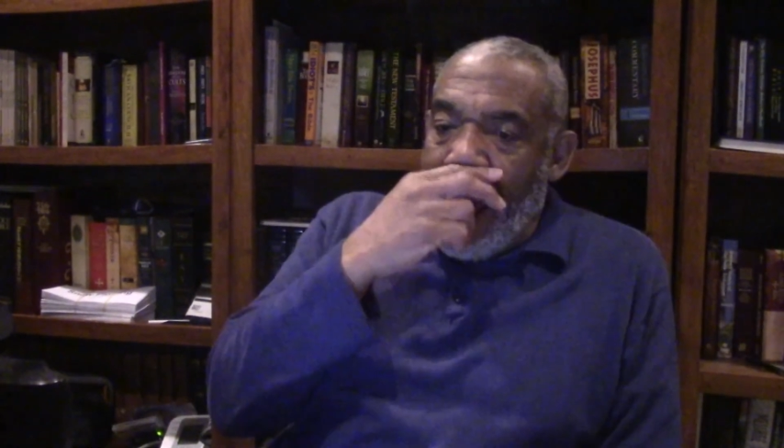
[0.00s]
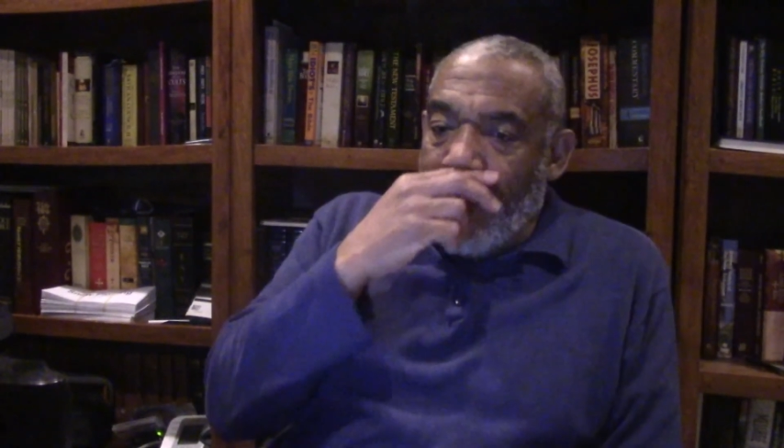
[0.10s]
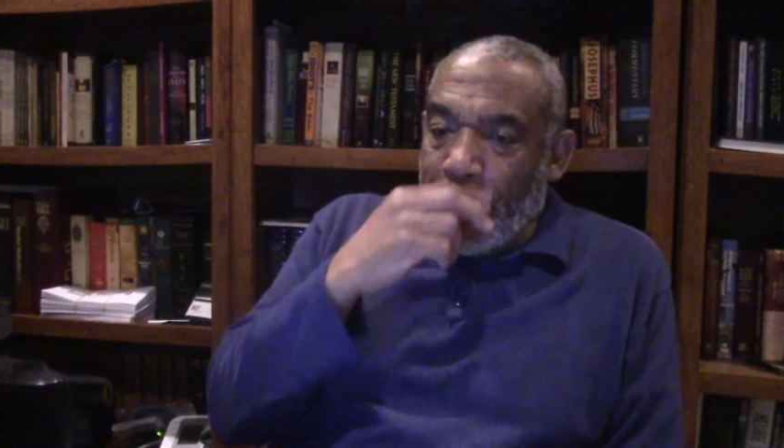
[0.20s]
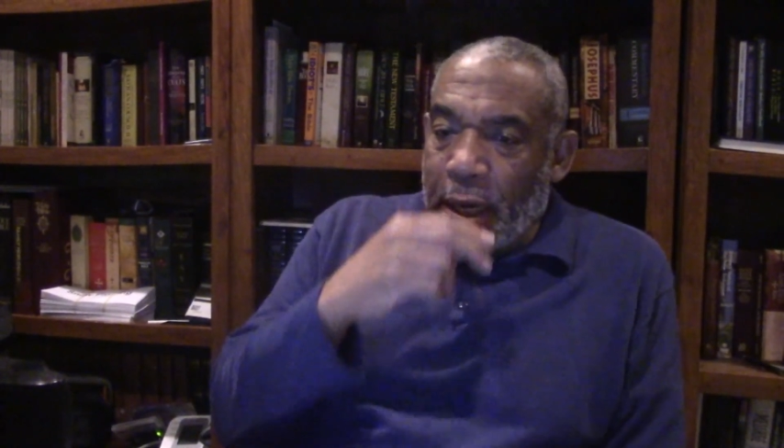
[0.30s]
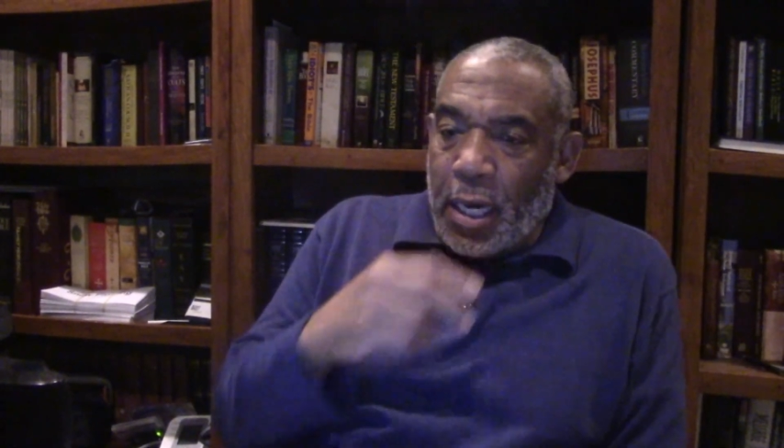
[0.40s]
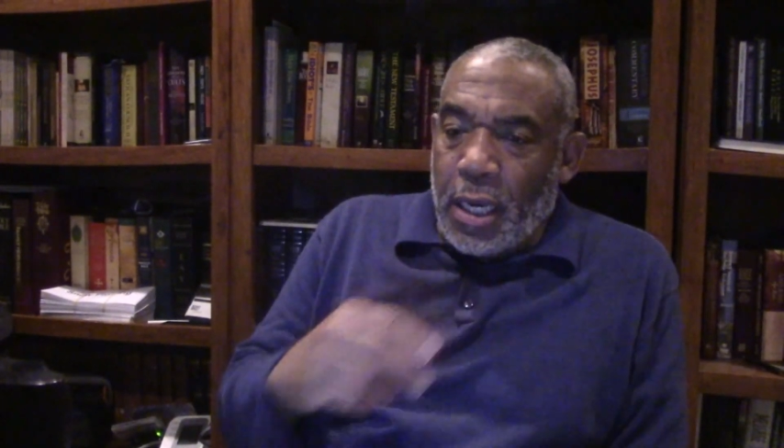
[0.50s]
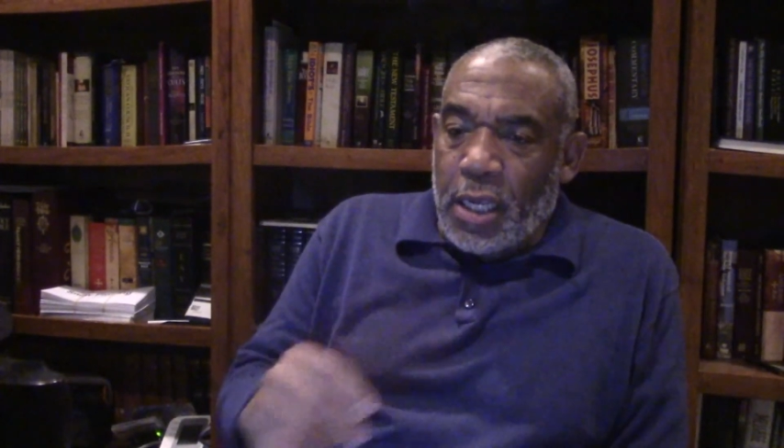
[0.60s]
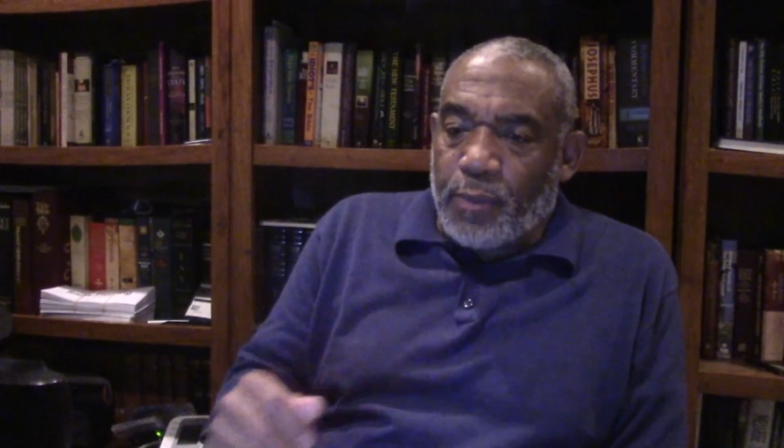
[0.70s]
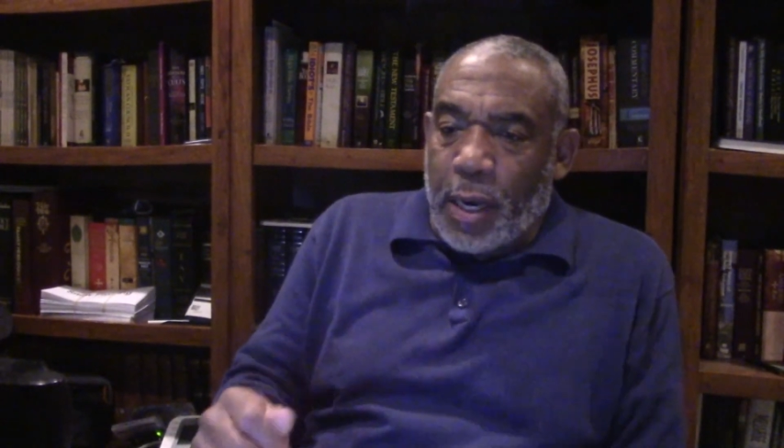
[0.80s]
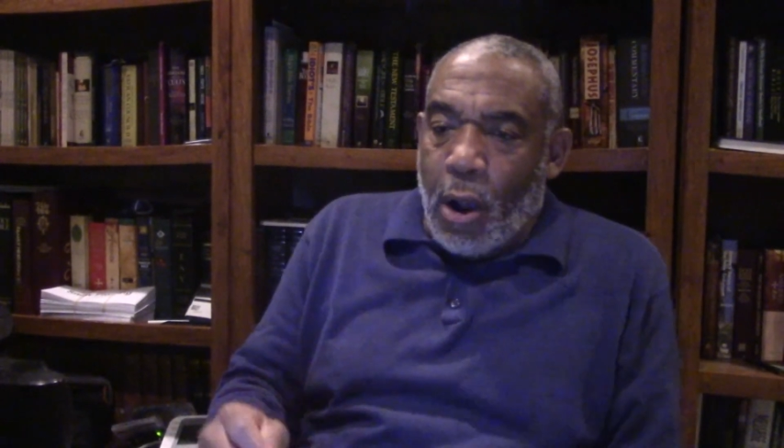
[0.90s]
happening
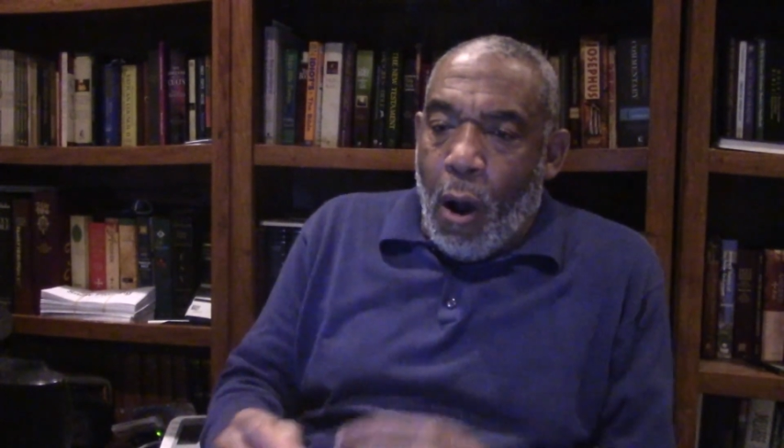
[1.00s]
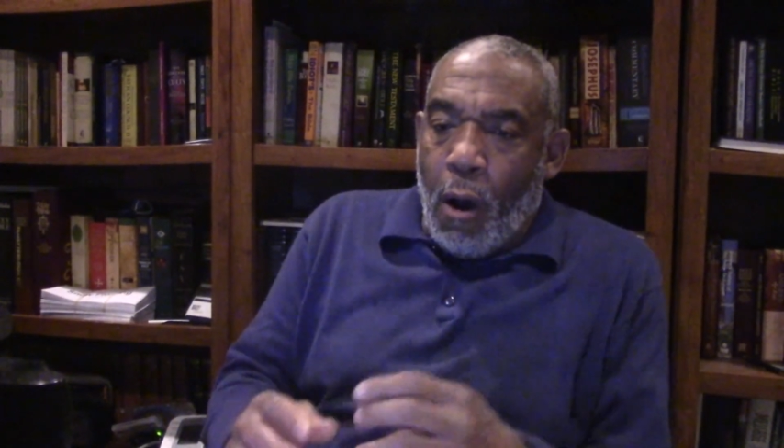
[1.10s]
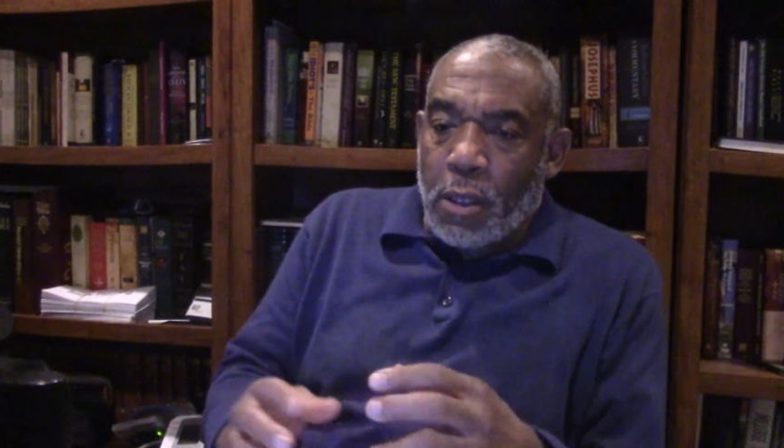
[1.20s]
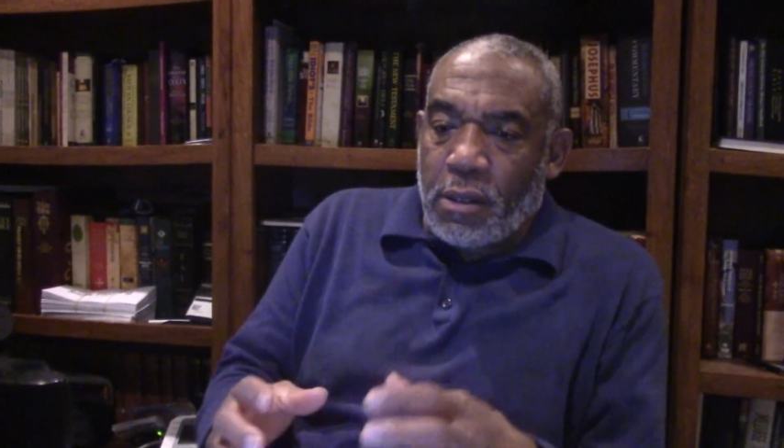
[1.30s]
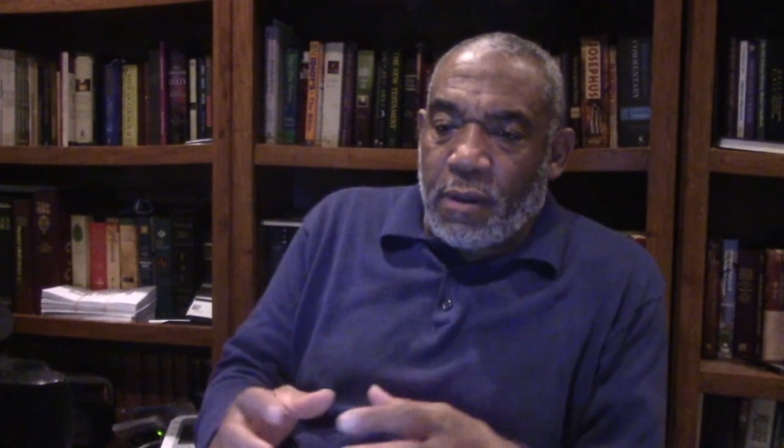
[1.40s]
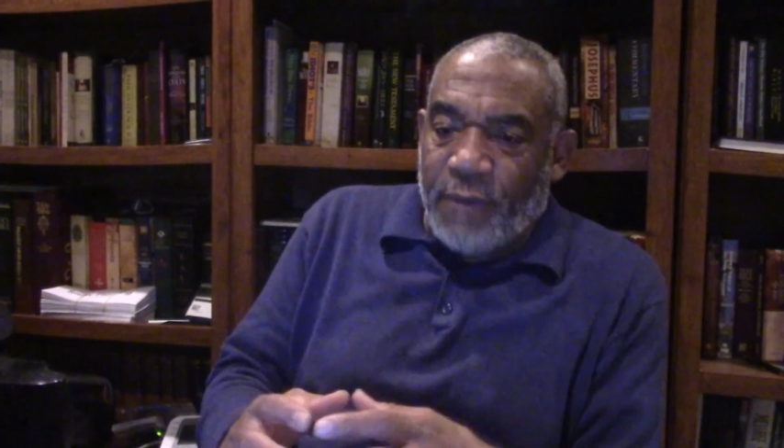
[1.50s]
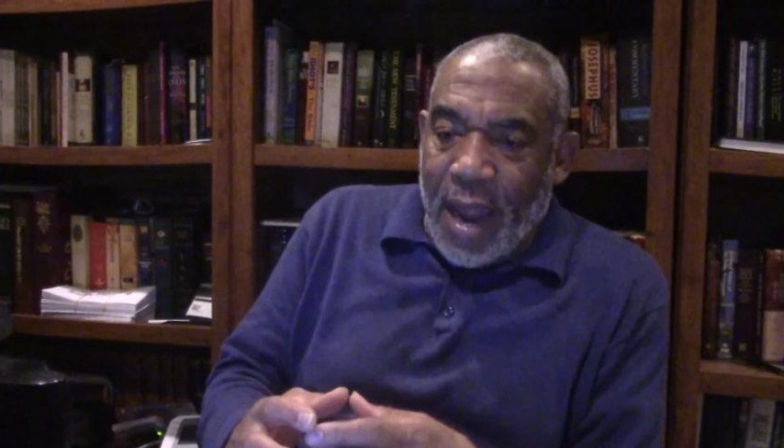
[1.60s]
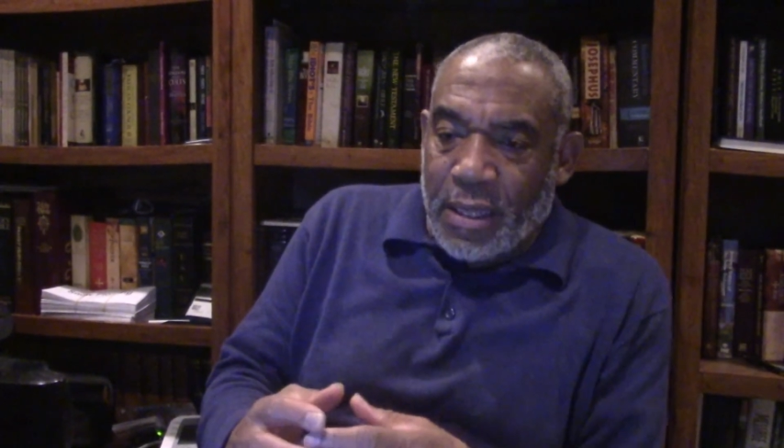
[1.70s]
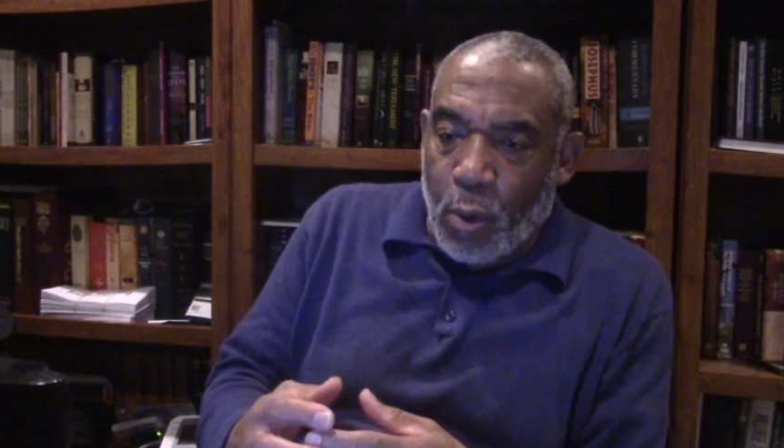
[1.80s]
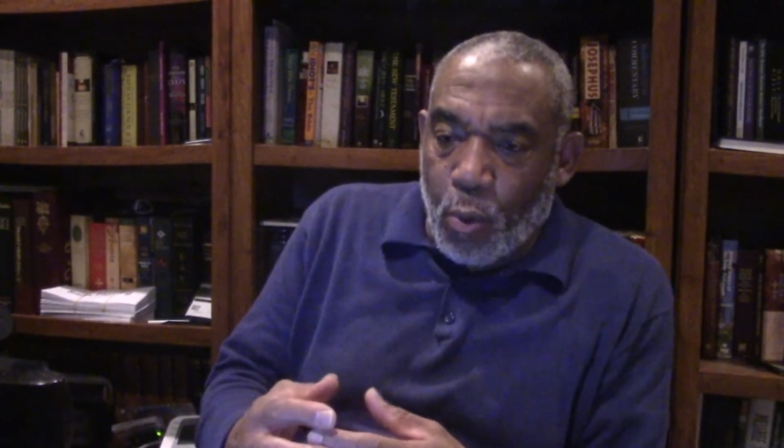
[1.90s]
is because of the fact